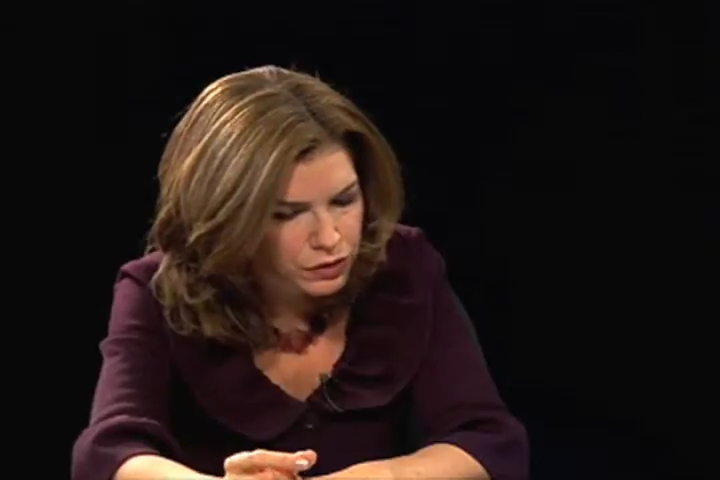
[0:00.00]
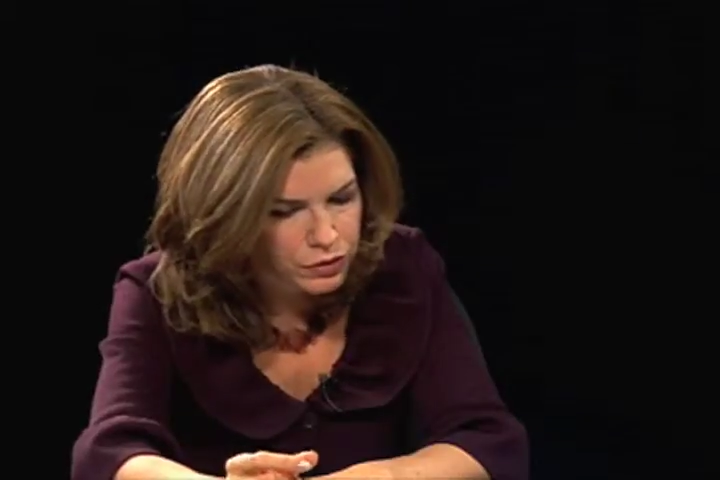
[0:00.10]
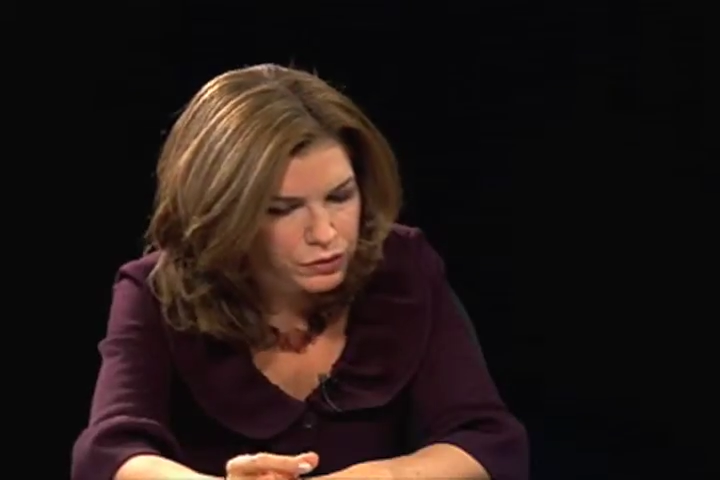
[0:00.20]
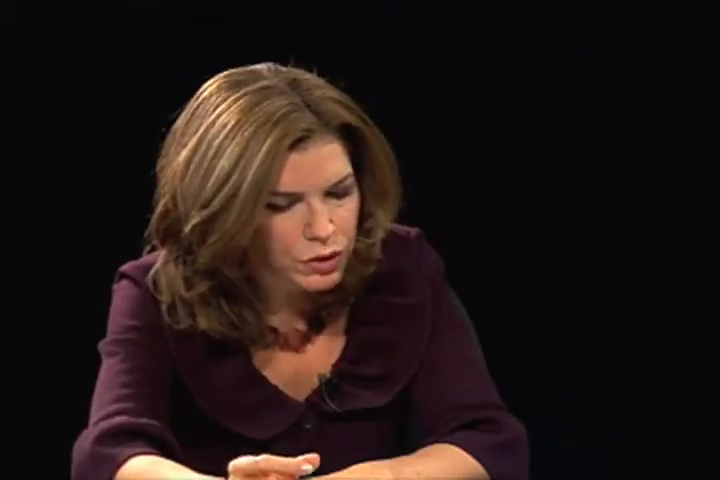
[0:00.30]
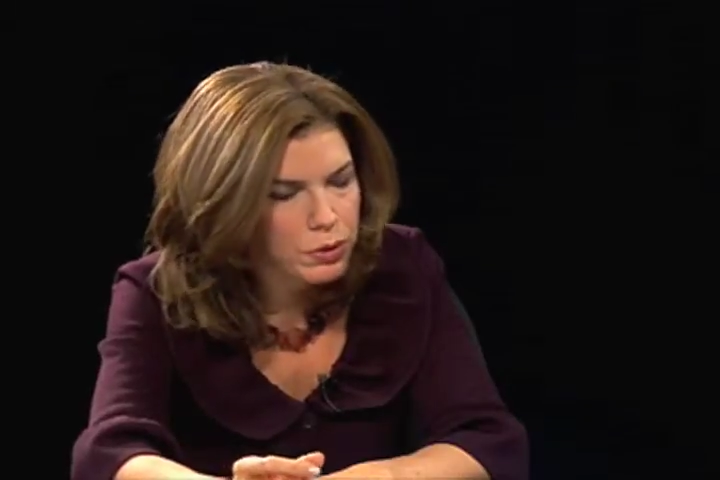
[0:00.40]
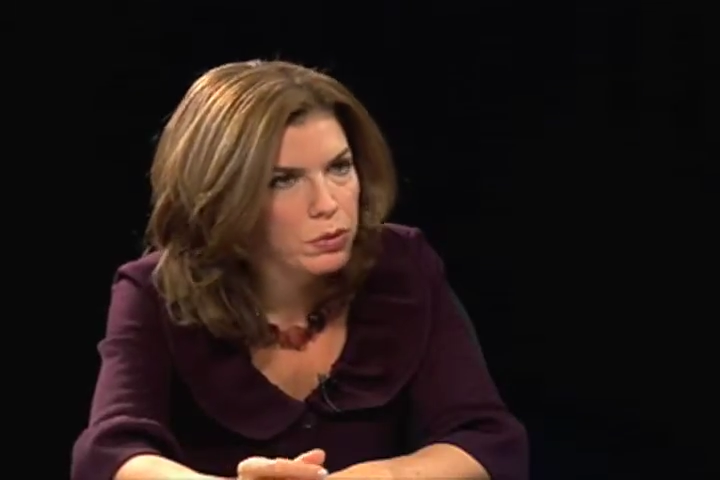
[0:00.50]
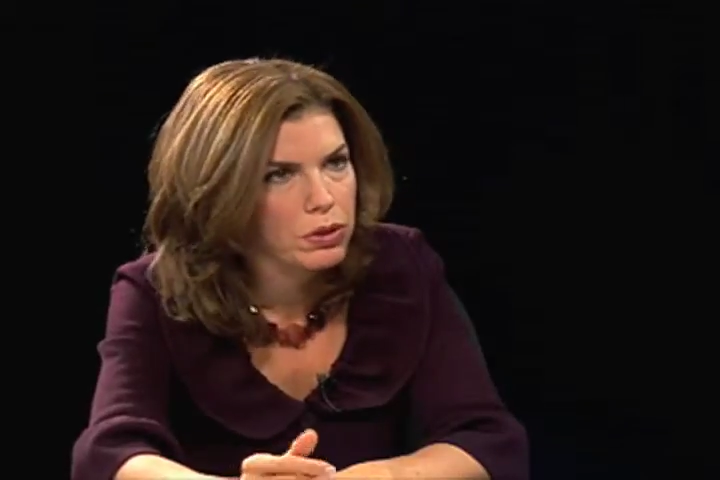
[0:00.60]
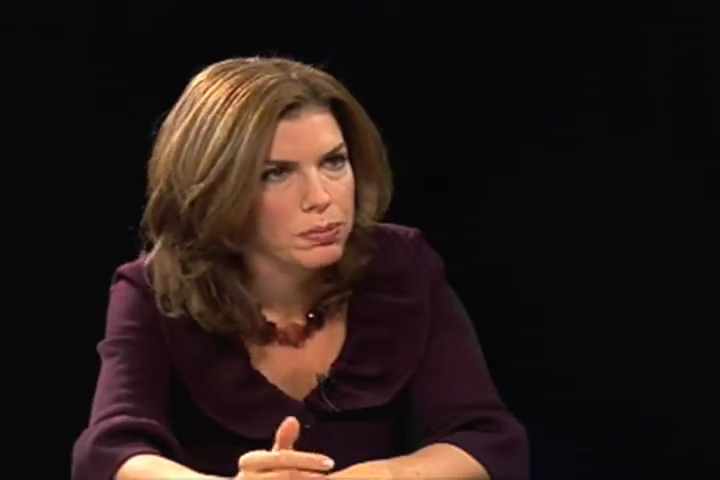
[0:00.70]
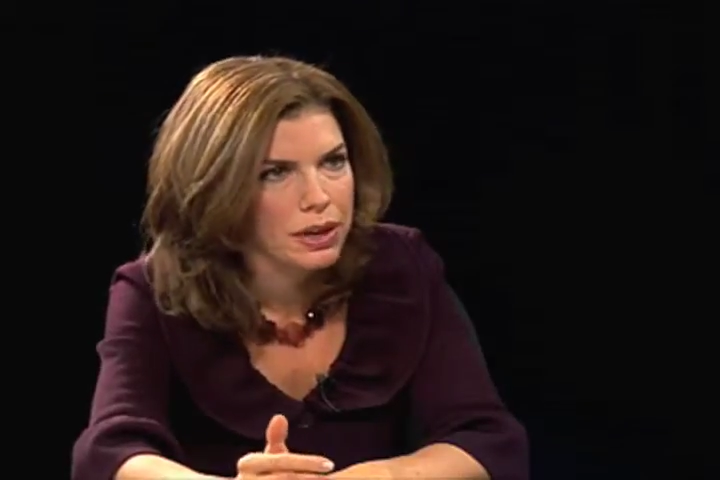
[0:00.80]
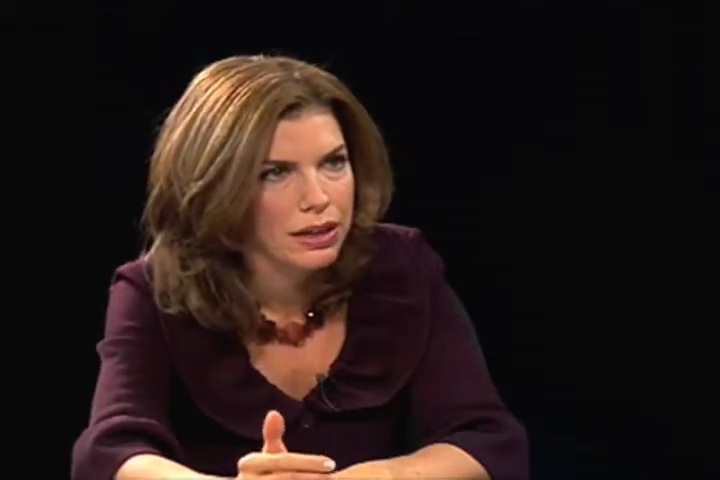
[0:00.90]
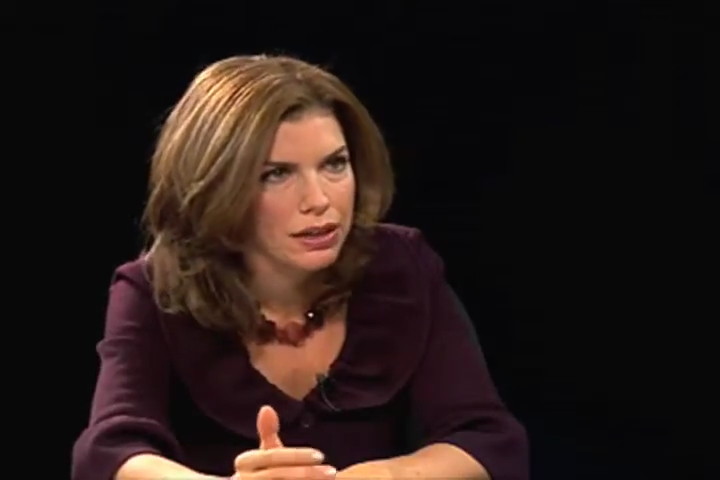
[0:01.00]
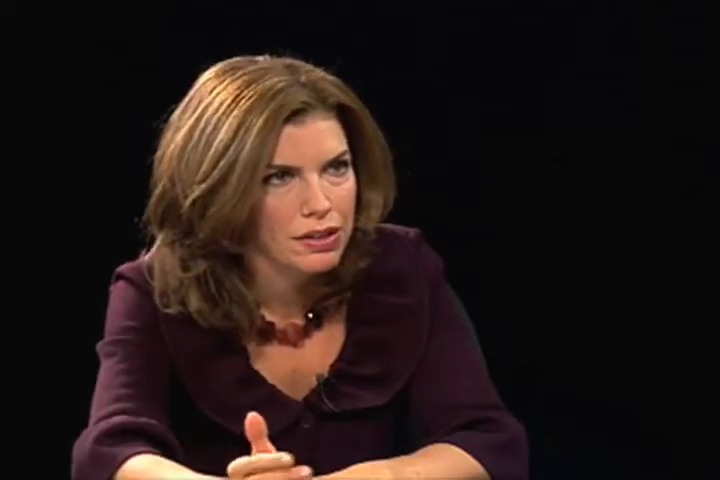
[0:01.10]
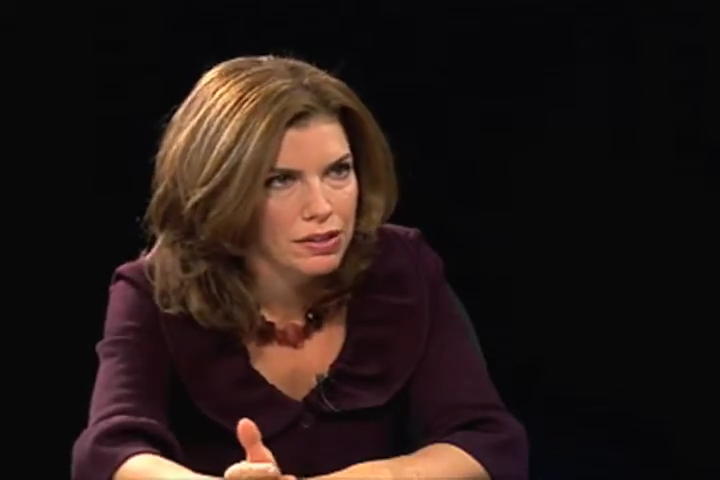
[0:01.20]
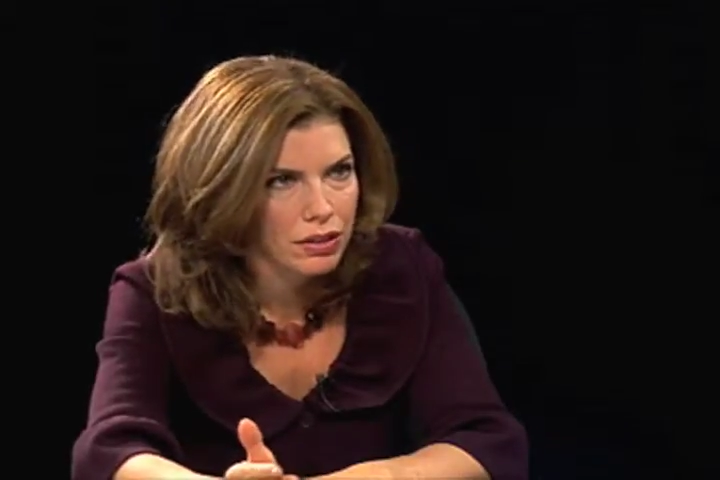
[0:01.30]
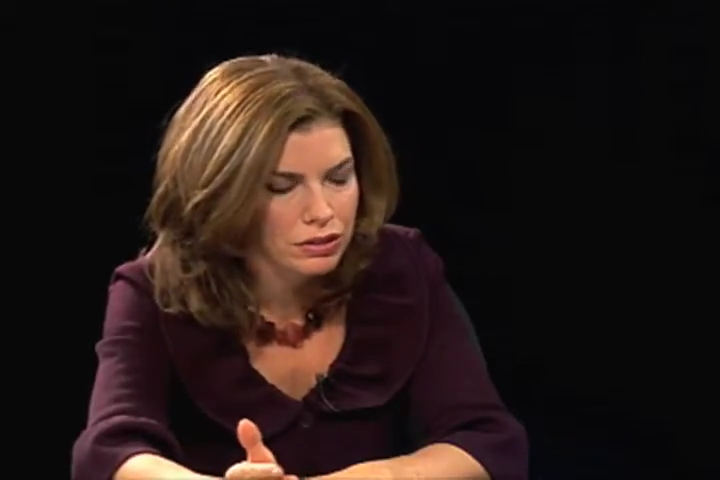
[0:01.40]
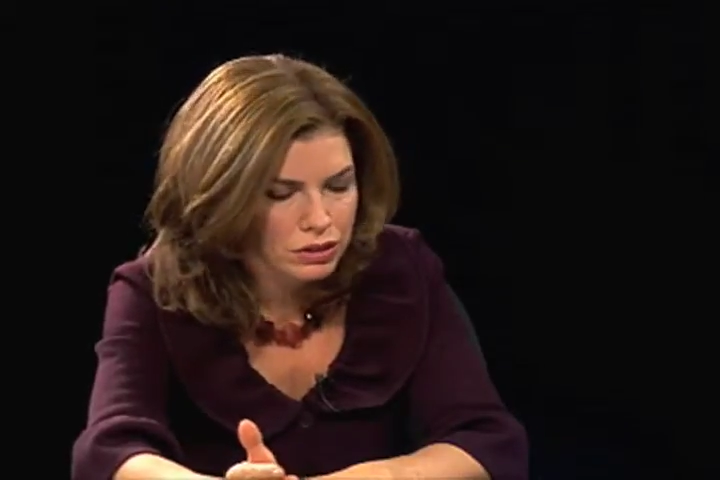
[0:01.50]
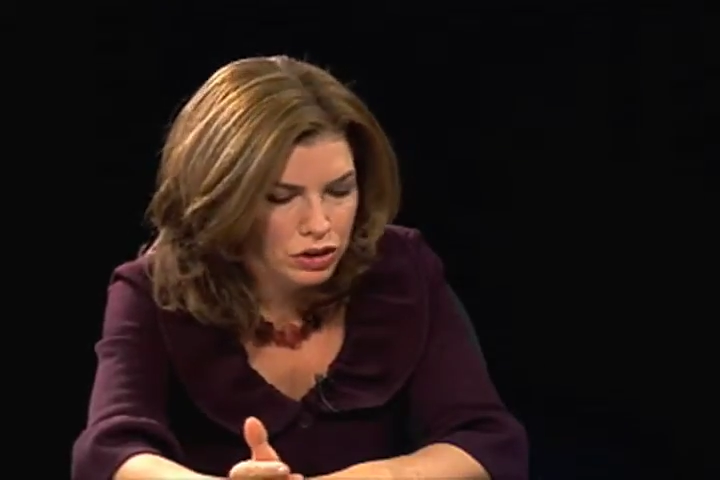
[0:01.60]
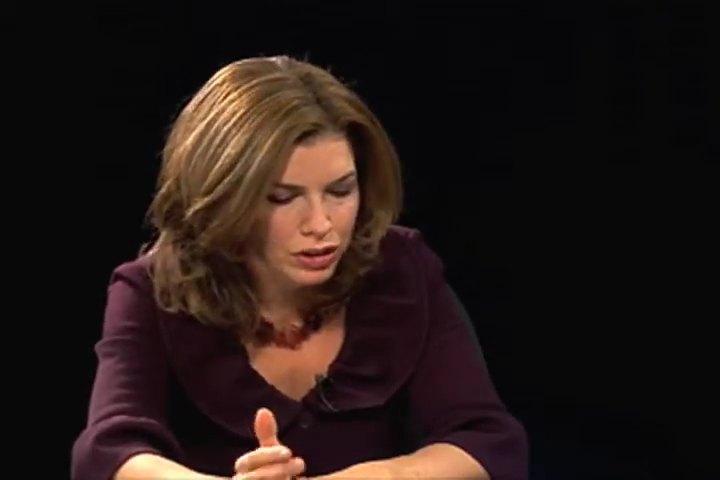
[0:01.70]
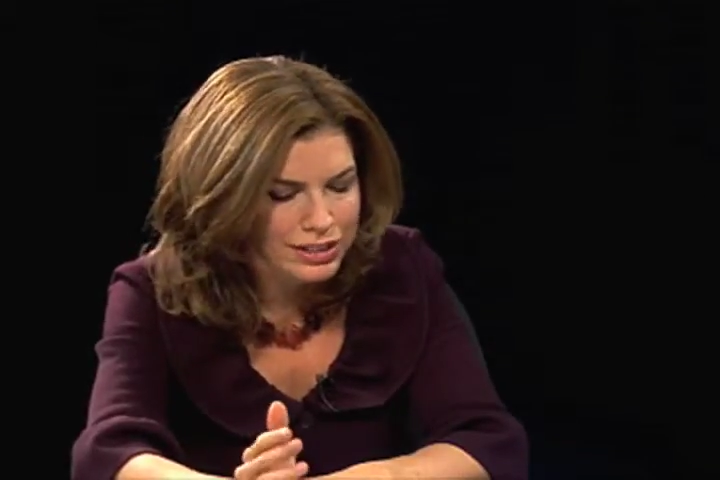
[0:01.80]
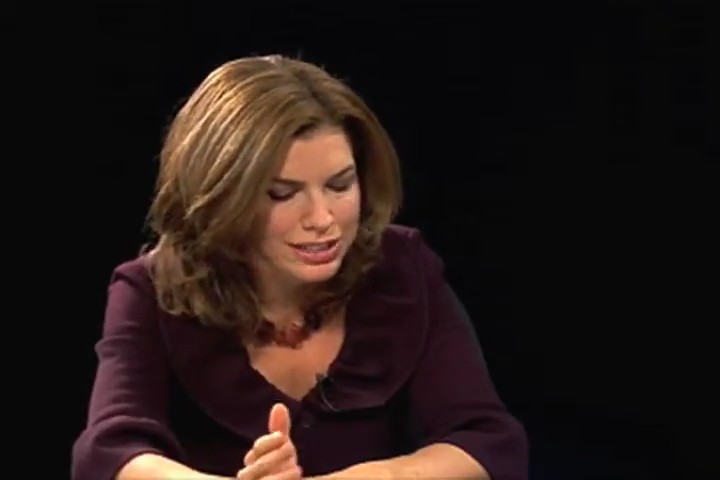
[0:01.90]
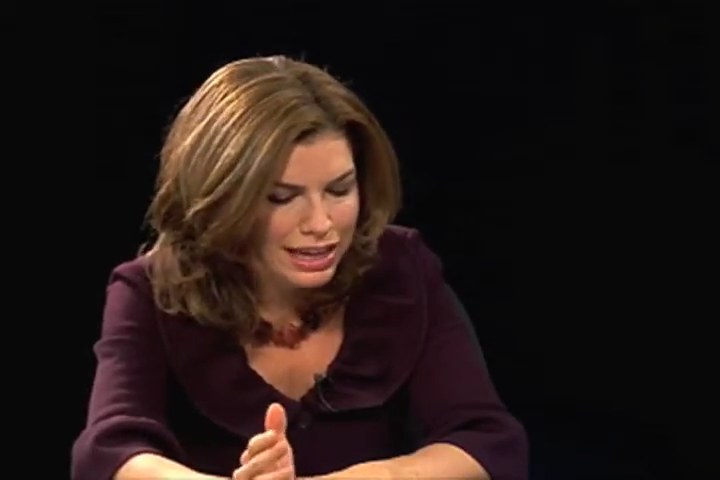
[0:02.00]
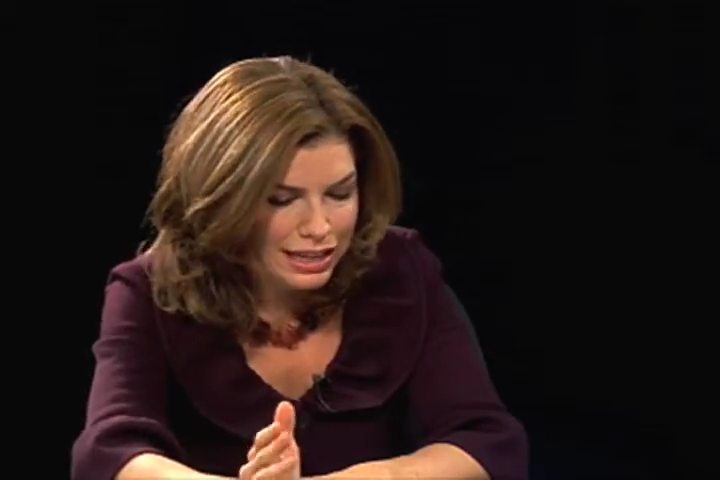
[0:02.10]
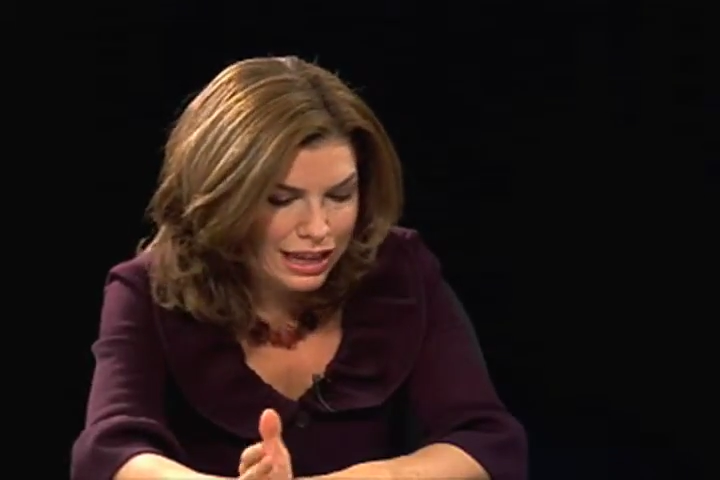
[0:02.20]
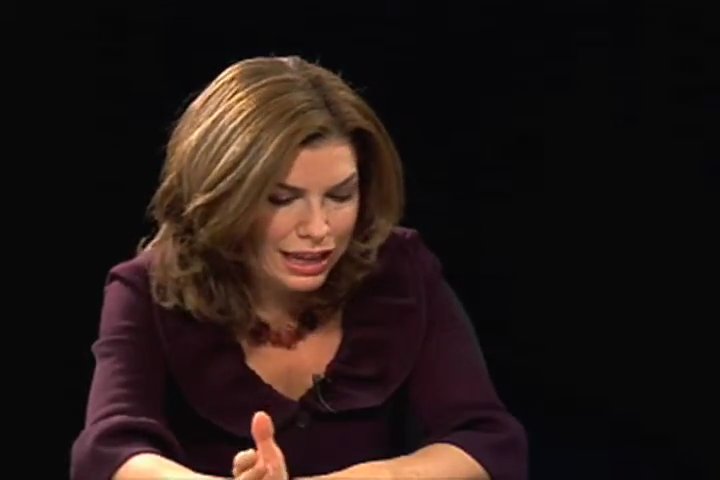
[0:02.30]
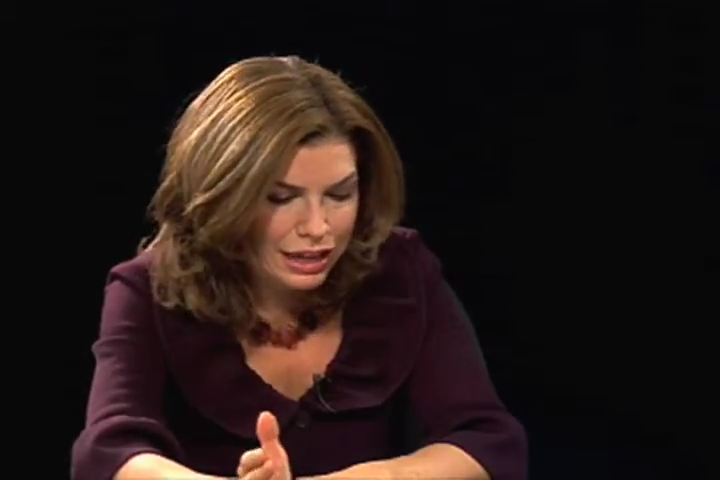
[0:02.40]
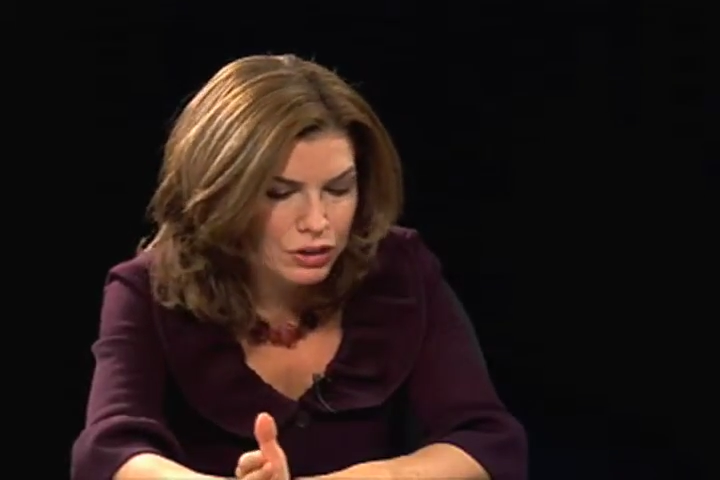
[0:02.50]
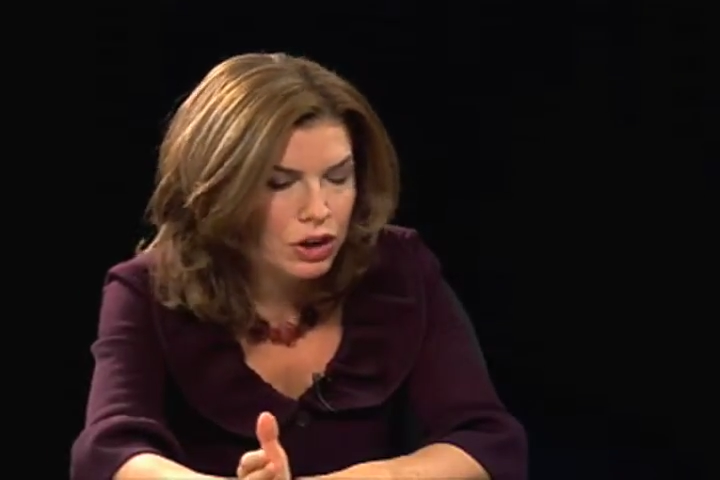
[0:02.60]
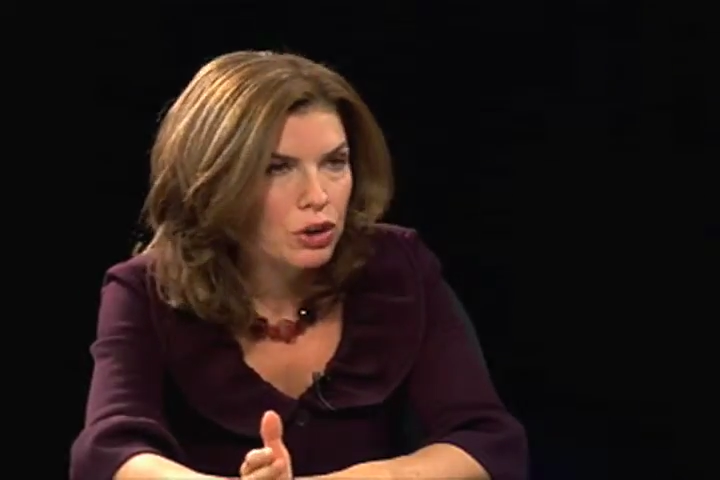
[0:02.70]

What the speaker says: a former World Bank consultant, called Dead Aid,